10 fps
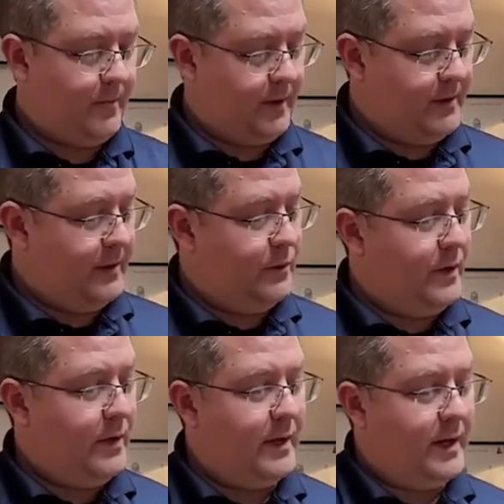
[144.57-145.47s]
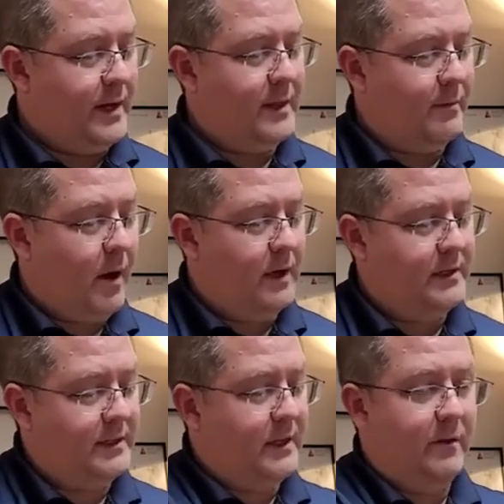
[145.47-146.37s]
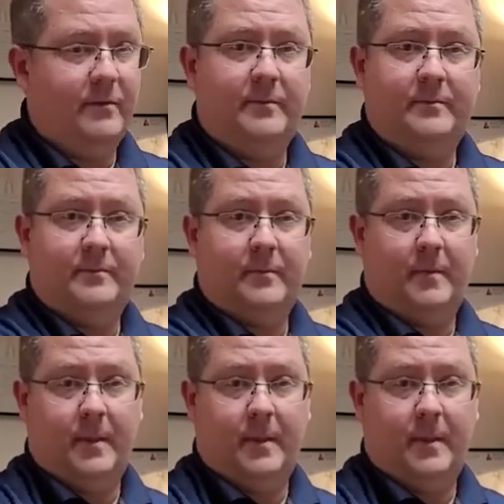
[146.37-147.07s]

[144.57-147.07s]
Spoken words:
So that's what you get in the box itself. A